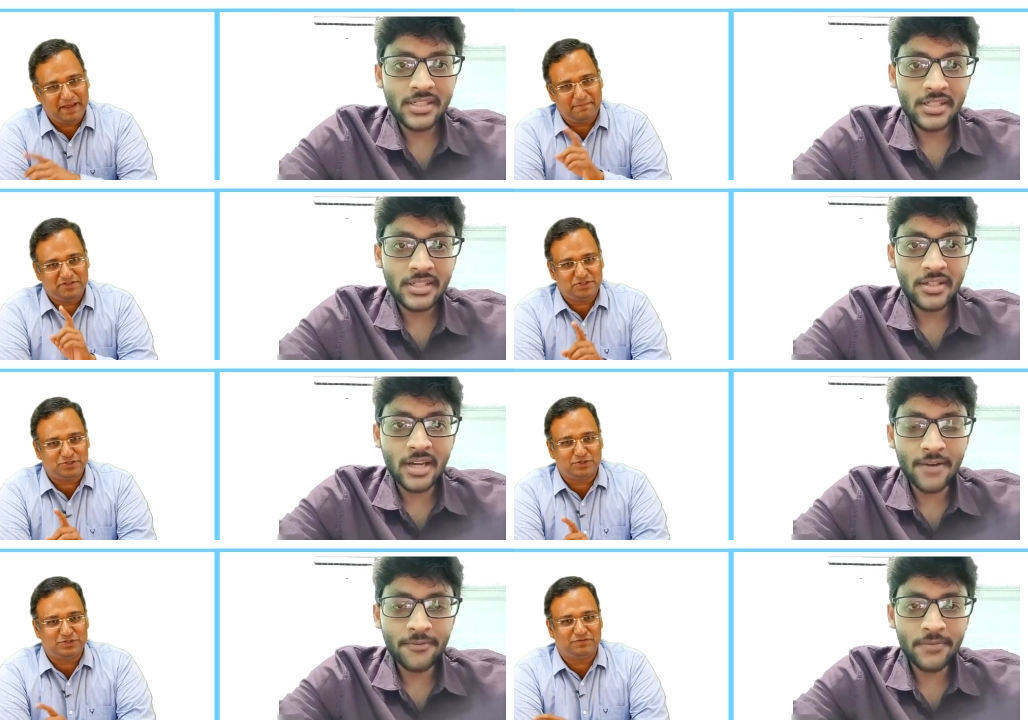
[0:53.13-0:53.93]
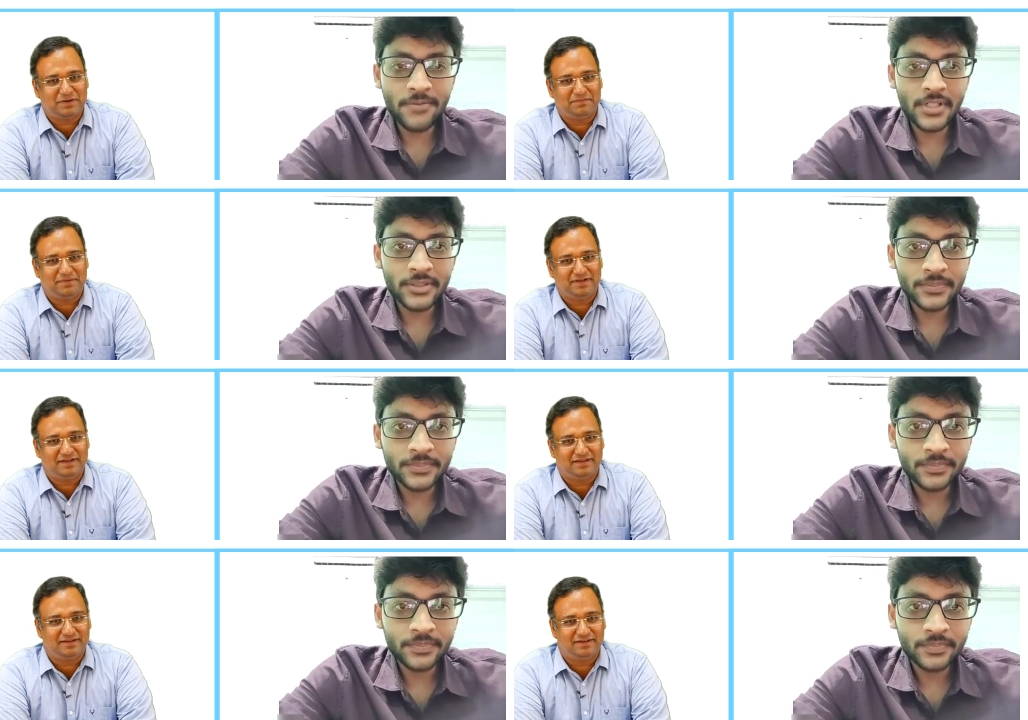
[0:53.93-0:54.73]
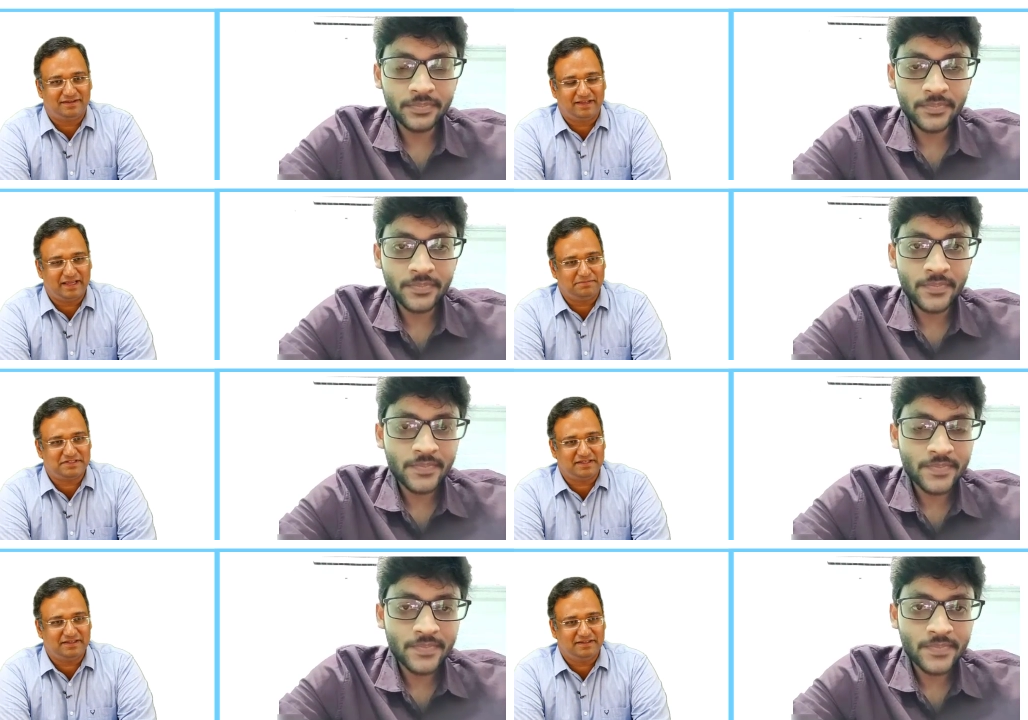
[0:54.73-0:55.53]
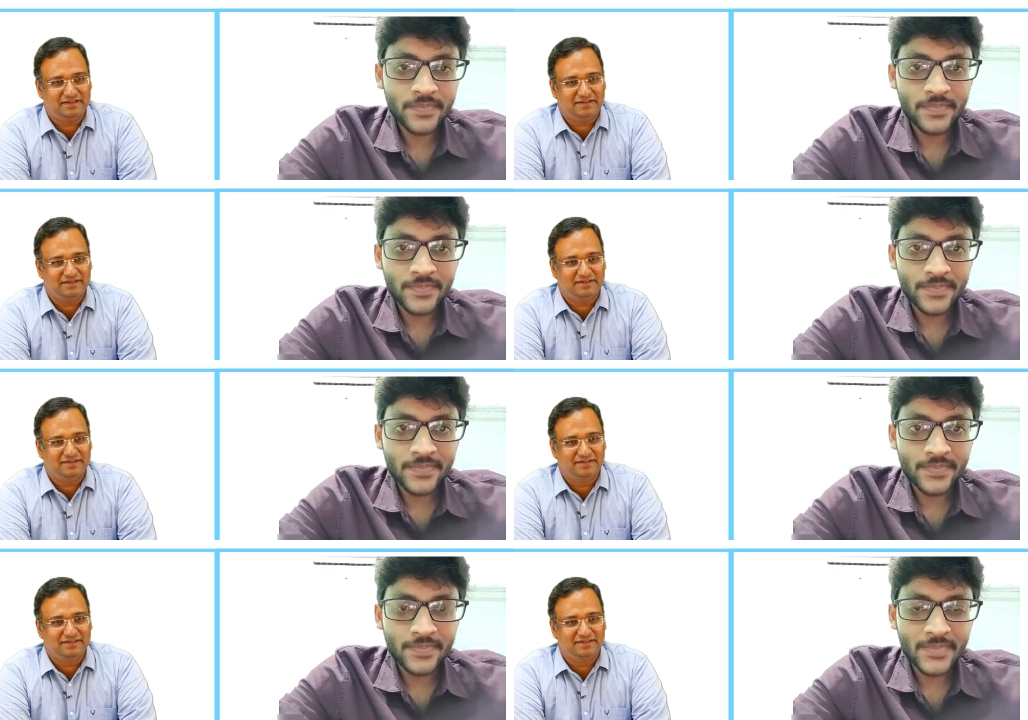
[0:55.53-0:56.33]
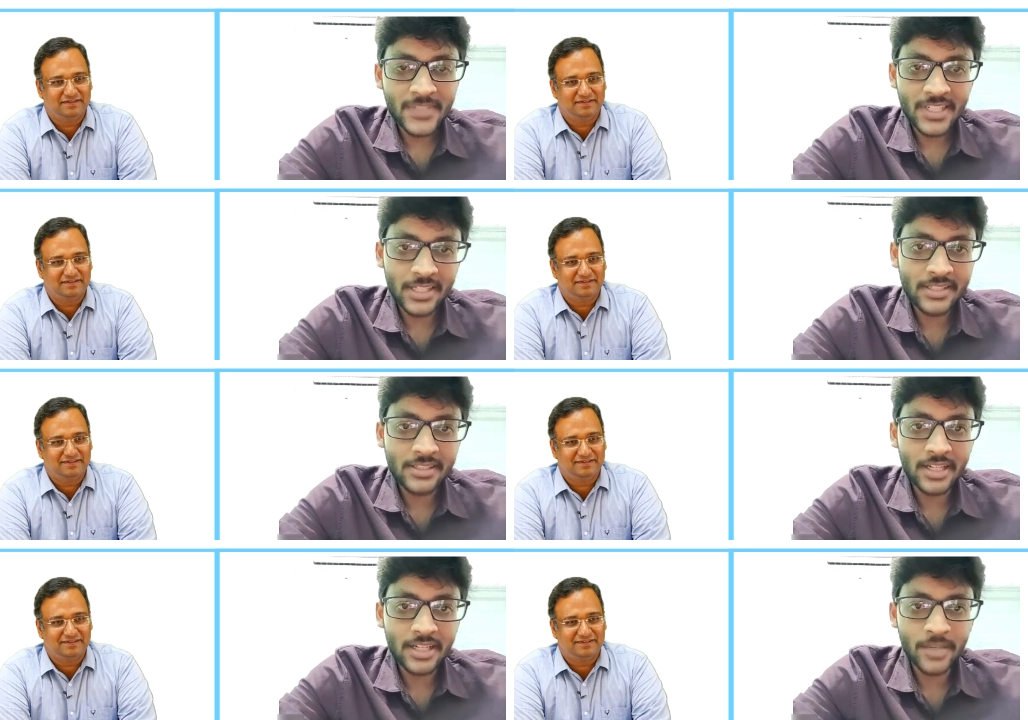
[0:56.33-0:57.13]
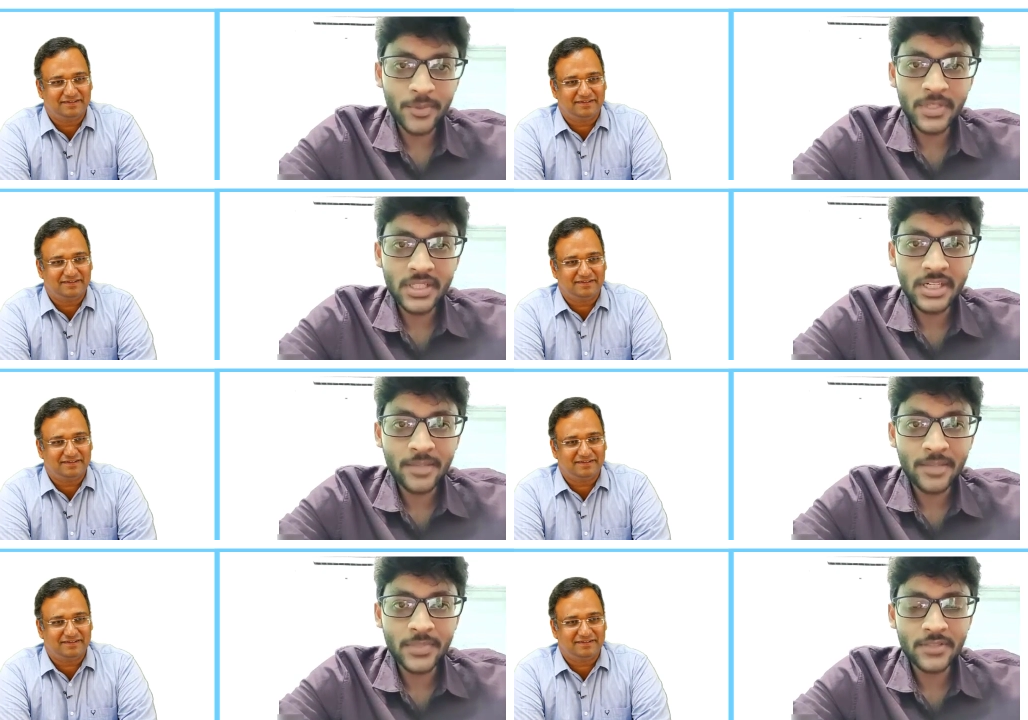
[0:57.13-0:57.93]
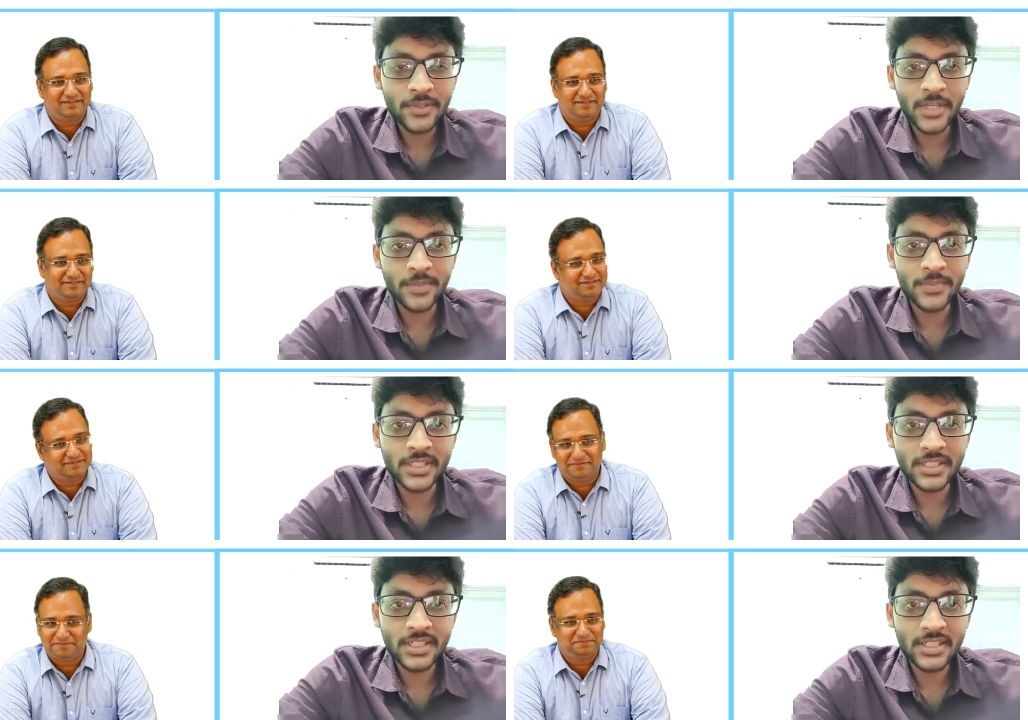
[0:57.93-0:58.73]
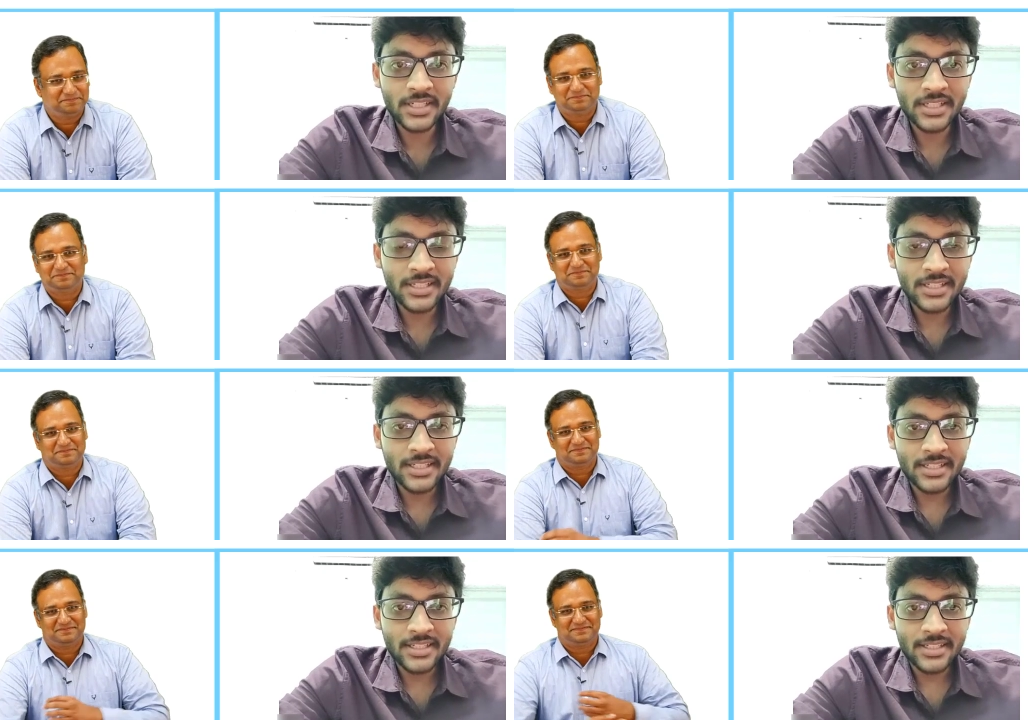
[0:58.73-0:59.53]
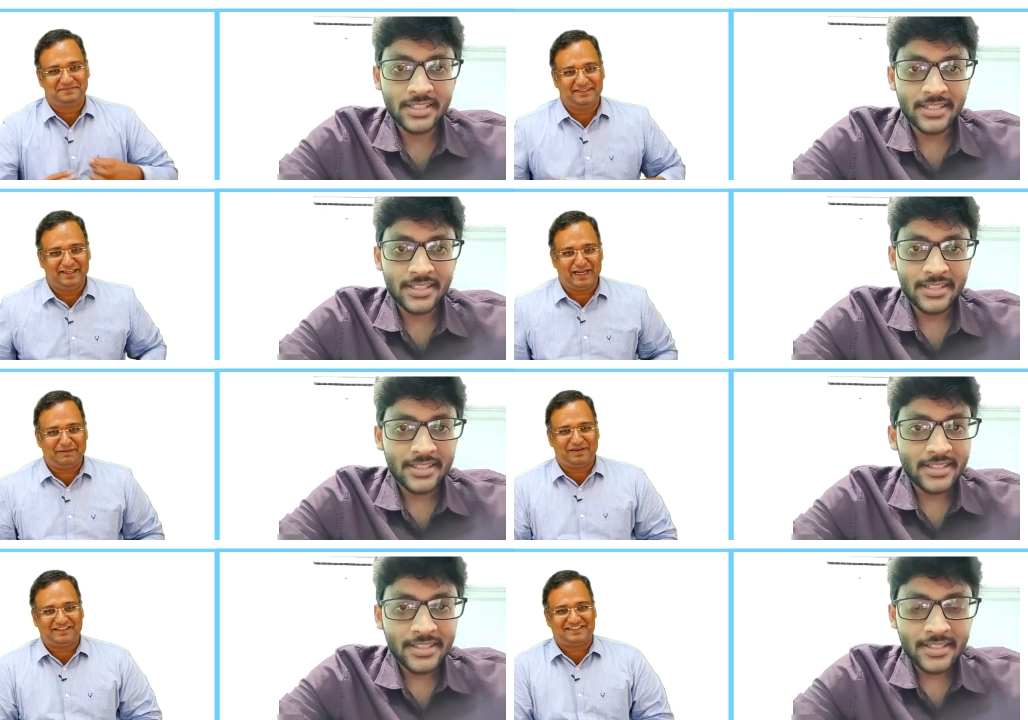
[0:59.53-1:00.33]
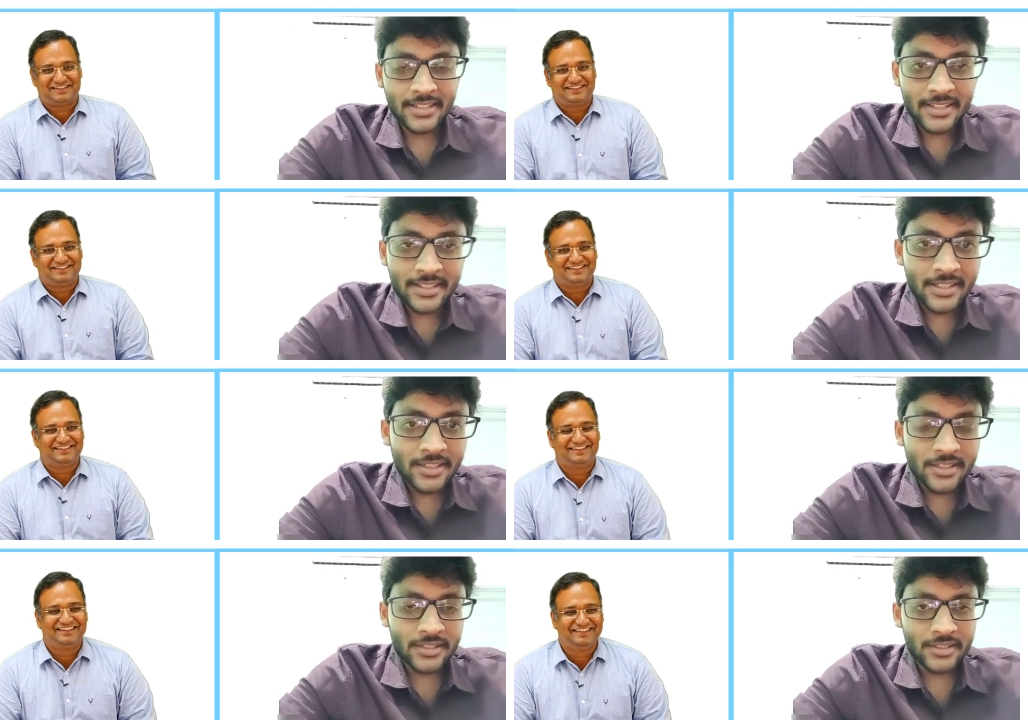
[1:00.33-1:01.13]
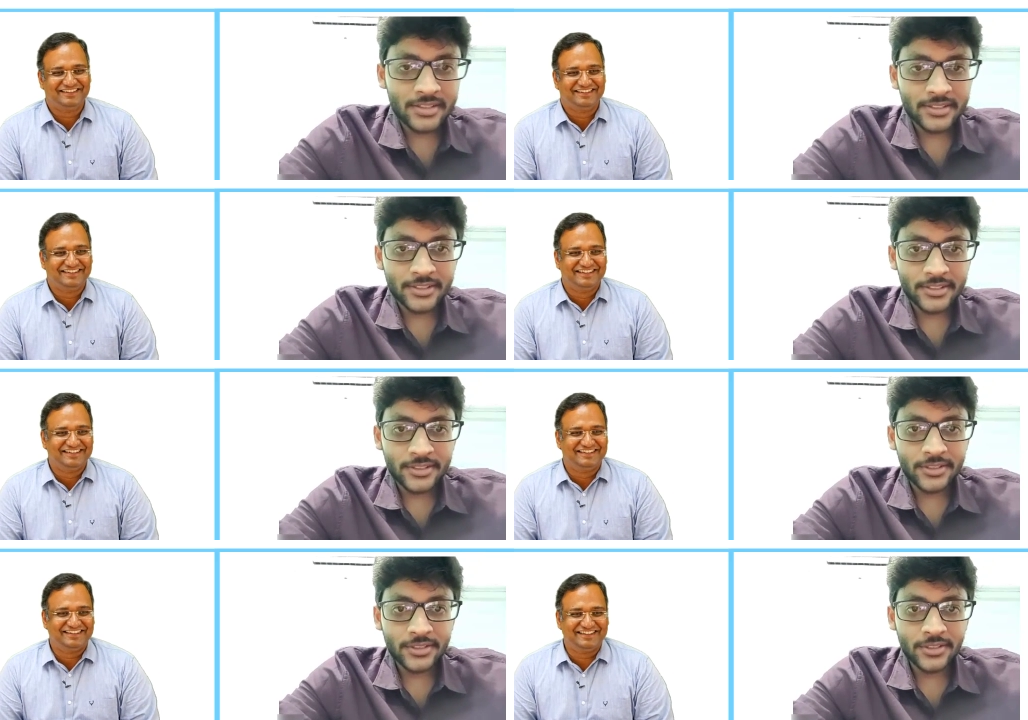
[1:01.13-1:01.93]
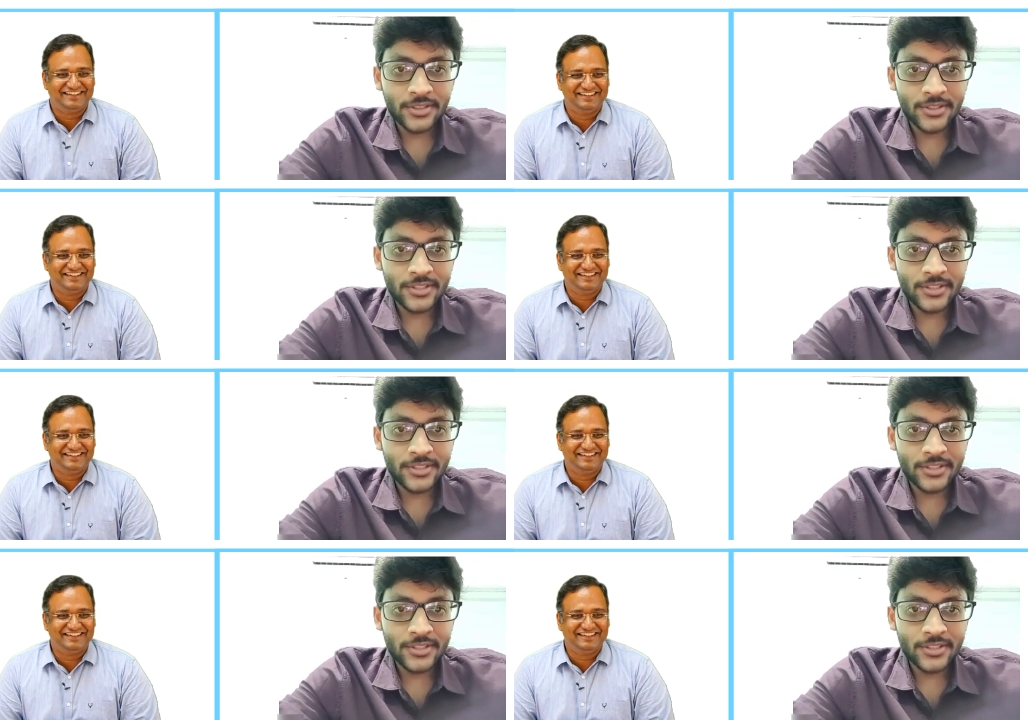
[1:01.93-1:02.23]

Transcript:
Speaker 1: MS is also from uh, AMC?
Speaker 2: Yes, sir. MBBS and MS from AMC.
Speaker 1: Great place.
Speaker 2: So